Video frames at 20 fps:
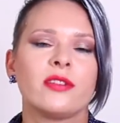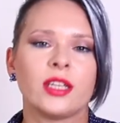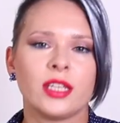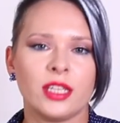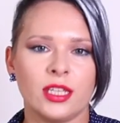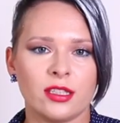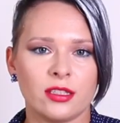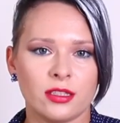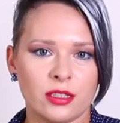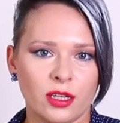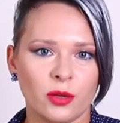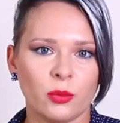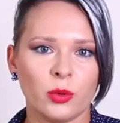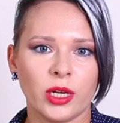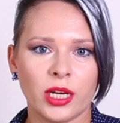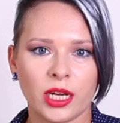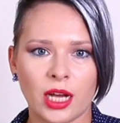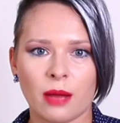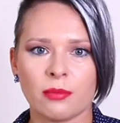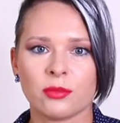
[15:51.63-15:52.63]
the history
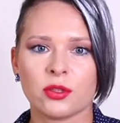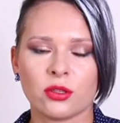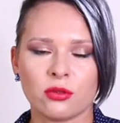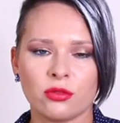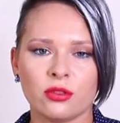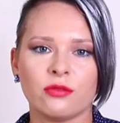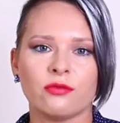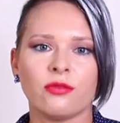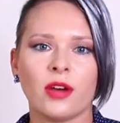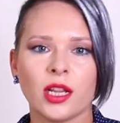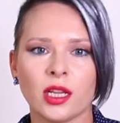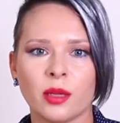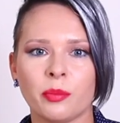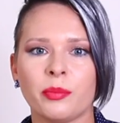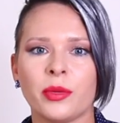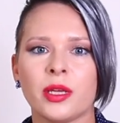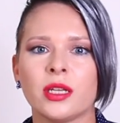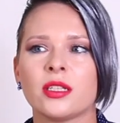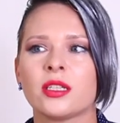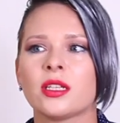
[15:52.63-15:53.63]
when it comes to
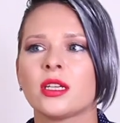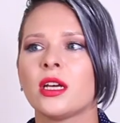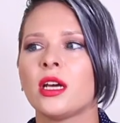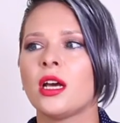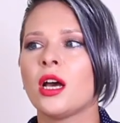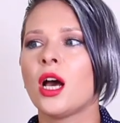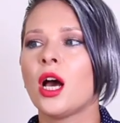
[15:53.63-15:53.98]
development